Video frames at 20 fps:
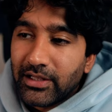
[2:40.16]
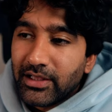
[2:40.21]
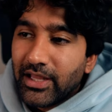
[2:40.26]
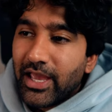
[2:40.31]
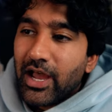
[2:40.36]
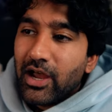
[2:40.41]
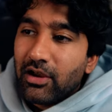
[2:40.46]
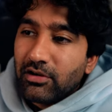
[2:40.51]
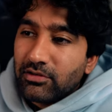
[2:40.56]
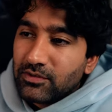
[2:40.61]

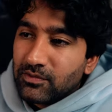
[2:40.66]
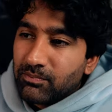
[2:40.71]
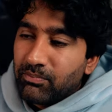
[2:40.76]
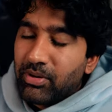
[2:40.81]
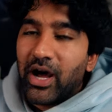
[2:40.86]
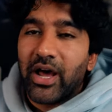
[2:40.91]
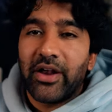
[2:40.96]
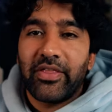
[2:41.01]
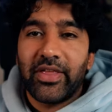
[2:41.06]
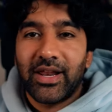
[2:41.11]
allows
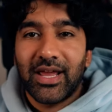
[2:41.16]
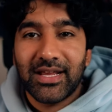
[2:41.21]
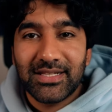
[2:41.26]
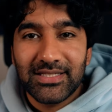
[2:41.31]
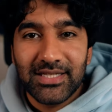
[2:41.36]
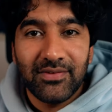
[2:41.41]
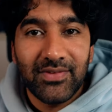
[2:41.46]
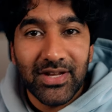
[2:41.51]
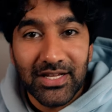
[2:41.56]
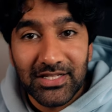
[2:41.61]
part of that
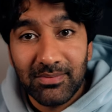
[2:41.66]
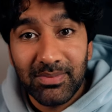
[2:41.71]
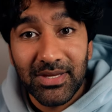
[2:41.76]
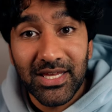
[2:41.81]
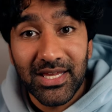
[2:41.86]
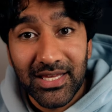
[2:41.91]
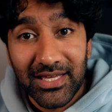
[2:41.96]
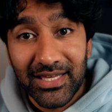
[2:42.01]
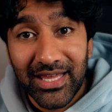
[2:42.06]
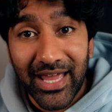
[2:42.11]
activity to be
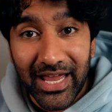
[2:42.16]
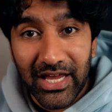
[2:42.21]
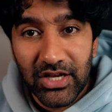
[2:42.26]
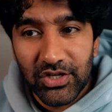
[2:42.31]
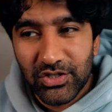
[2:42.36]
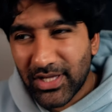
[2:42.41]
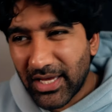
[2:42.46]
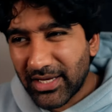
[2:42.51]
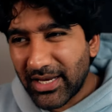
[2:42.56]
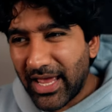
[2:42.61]

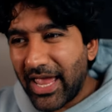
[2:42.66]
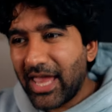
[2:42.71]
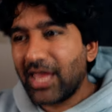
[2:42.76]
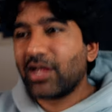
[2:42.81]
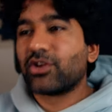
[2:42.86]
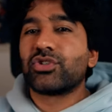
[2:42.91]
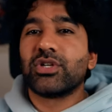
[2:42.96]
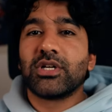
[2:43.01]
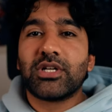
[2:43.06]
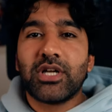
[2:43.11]
engaged, that
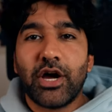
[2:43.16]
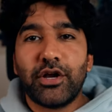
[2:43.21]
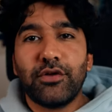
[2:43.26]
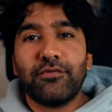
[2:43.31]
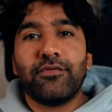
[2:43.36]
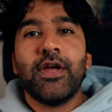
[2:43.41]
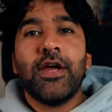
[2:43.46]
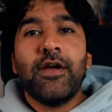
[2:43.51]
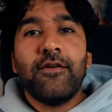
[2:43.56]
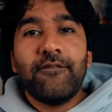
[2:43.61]
extra kind
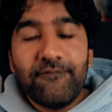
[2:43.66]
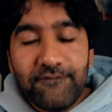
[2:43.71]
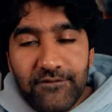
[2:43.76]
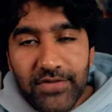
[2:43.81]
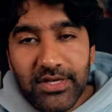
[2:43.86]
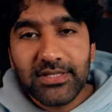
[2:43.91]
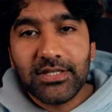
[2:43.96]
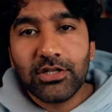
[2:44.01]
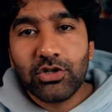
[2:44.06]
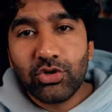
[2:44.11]
of
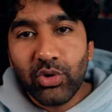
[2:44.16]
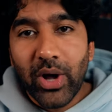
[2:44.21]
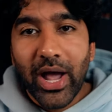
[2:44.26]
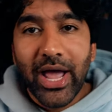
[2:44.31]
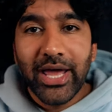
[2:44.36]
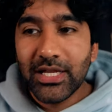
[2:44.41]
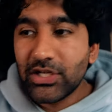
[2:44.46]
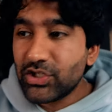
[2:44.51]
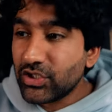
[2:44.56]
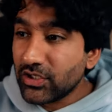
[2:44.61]
physical
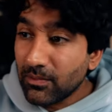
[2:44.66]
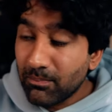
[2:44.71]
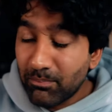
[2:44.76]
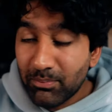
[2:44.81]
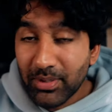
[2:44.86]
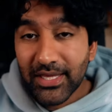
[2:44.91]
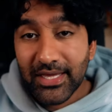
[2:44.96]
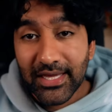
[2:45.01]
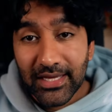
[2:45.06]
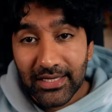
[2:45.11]
energy to
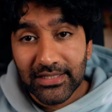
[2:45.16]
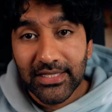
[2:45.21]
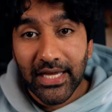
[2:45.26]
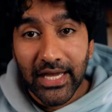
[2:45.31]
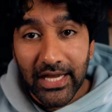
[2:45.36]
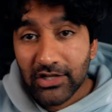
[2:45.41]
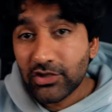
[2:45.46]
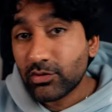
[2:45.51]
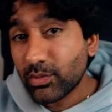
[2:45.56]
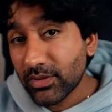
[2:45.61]
be
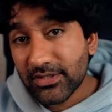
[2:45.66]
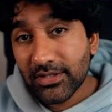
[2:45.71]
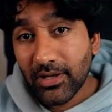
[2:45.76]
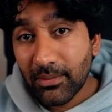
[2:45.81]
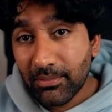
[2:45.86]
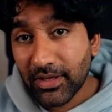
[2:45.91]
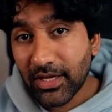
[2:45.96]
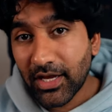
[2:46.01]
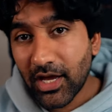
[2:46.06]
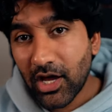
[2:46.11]
engaged with
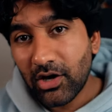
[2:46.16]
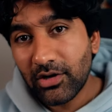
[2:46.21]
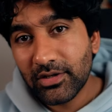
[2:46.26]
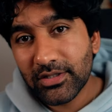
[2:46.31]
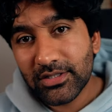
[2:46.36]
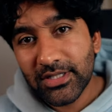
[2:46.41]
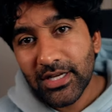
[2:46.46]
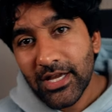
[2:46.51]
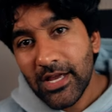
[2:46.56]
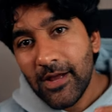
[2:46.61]
something
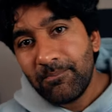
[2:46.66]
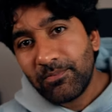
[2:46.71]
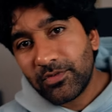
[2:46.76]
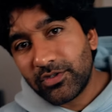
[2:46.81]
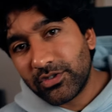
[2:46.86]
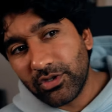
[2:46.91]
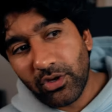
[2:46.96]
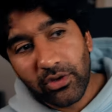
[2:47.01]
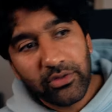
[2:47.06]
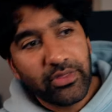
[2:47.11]
else.
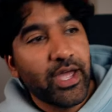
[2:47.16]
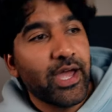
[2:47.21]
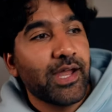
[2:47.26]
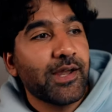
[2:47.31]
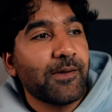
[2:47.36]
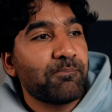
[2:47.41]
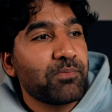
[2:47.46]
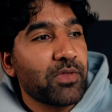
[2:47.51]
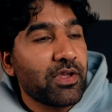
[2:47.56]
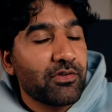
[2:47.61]
So
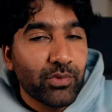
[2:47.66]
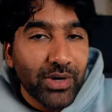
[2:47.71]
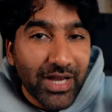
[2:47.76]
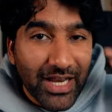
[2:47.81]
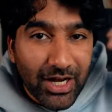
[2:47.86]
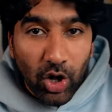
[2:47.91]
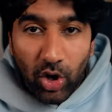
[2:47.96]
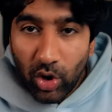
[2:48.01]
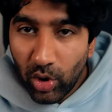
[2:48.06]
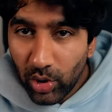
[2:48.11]
that if we need
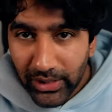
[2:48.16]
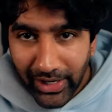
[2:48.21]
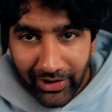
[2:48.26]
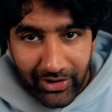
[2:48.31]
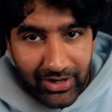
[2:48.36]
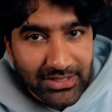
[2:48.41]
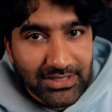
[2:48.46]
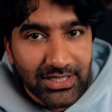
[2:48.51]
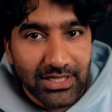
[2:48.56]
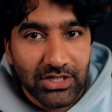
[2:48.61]
to hold
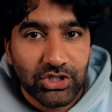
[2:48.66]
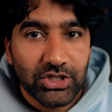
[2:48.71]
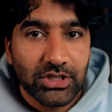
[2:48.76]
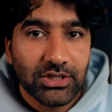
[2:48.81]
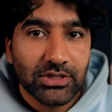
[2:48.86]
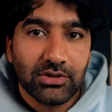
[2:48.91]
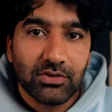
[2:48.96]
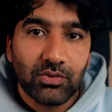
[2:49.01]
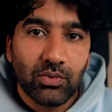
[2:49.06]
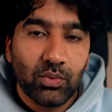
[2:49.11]
our
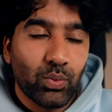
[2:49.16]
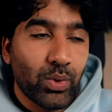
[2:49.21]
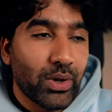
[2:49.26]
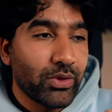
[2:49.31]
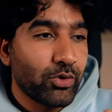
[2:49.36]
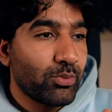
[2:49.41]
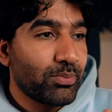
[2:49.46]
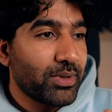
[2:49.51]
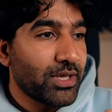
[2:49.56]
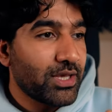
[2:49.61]
attention,
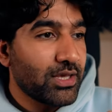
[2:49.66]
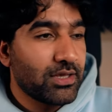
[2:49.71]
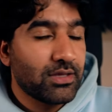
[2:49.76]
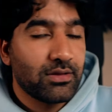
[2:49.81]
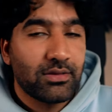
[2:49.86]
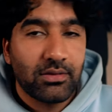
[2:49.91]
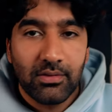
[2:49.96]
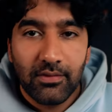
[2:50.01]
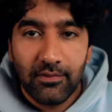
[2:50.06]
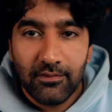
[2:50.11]
whether it be
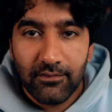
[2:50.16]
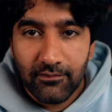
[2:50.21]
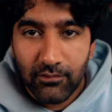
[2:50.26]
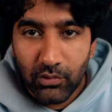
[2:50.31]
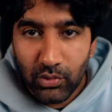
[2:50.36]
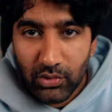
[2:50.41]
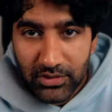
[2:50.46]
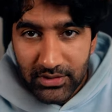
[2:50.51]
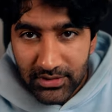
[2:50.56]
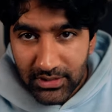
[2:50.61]

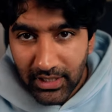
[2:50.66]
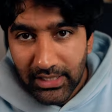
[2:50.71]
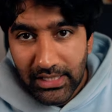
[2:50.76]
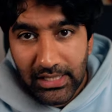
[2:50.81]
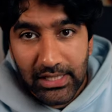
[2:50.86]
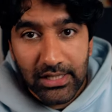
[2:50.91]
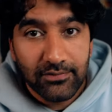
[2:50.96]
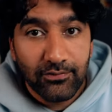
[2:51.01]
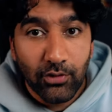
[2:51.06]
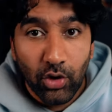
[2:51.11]
for
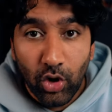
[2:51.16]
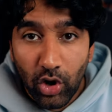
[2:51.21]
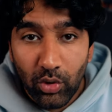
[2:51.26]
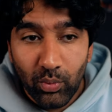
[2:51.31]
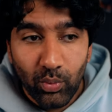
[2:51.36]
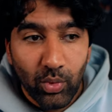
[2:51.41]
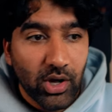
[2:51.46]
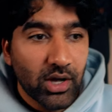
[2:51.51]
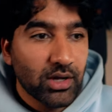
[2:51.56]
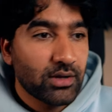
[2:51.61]
study, for
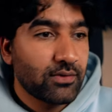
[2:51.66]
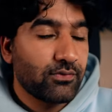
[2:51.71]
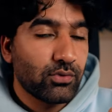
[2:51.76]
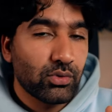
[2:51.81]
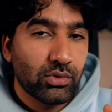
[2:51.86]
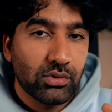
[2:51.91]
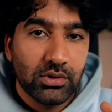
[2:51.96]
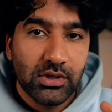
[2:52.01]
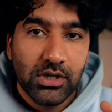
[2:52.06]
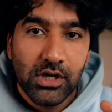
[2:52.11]
homework,
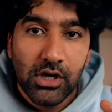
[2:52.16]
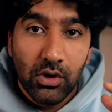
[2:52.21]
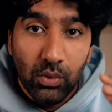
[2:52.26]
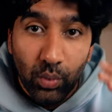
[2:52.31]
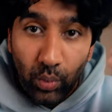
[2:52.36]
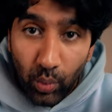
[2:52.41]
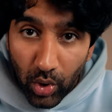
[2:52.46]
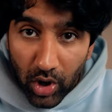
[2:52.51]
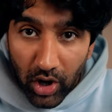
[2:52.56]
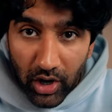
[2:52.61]
for
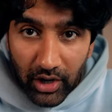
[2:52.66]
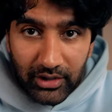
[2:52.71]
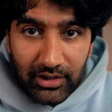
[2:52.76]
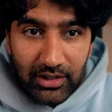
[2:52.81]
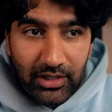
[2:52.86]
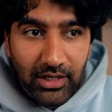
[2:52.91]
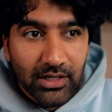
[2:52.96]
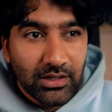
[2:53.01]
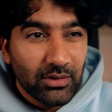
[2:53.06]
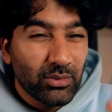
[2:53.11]
work,
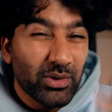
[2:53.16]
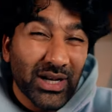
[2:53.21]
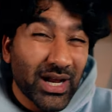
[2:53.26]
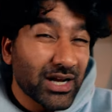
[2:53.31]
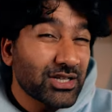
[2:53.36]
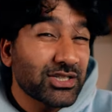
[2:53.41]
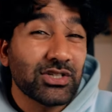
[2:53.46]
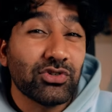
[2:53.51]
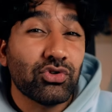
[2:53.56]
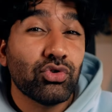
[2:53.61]
we can
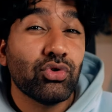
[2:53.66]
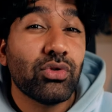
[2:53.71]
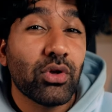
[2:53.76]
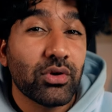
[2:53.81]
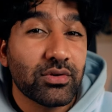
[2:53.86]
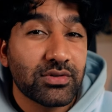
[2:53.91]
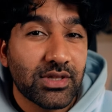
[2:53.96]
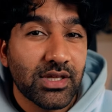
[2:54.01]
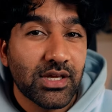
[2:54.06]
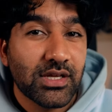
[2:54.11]
actually do
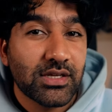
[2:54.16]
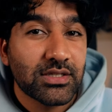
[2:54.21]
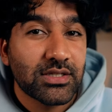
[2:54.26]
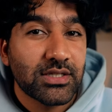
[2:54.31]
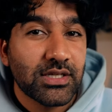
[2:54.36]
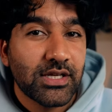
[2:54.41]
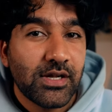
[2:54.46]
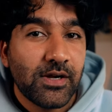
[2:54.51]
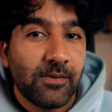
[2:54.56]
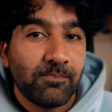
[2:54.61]
those things.
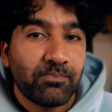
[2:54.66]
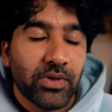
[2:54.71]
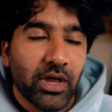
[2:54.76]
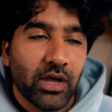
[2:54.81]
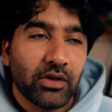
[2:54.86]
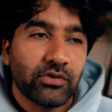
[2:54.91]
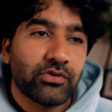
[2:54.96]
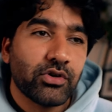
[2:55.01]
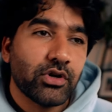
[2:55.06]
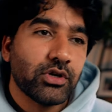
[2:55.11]

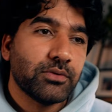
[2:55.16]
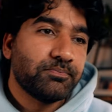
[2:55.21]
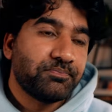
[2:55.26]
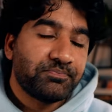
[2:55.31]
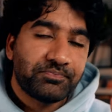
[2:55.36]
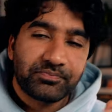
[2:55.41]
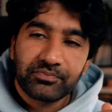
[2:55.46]
And so